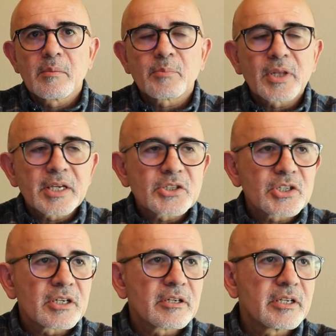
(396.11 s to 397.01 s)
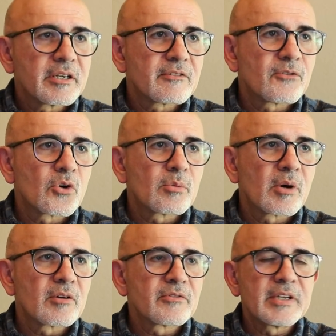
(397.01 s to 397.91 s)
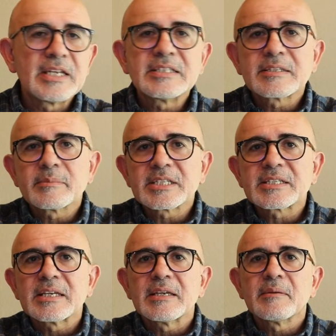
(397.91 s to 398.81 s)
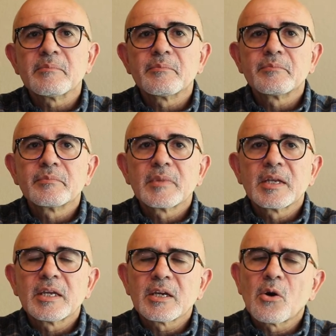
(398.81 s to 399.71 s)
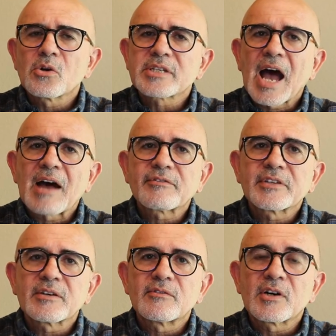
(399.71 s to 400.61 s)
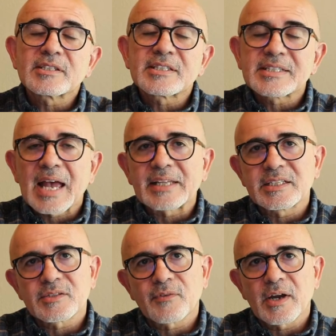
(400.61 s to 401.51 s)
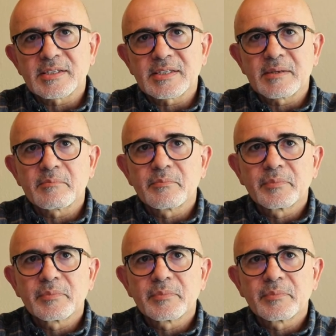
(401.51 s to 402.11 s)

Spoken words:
Pleasure in a form of intimacy goes after what satisfies him,